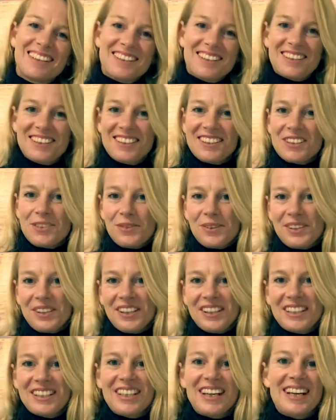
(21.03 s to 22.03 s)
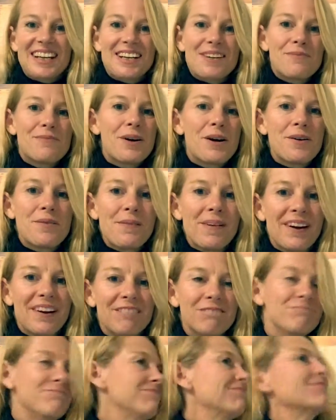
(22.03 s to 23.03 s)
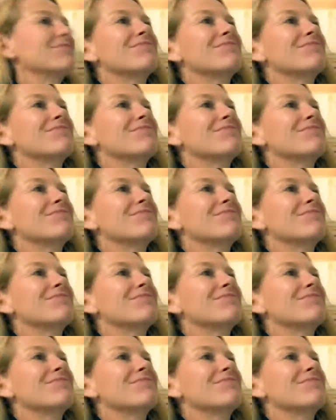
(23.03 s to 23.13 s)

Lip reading: So I just want you to take a moment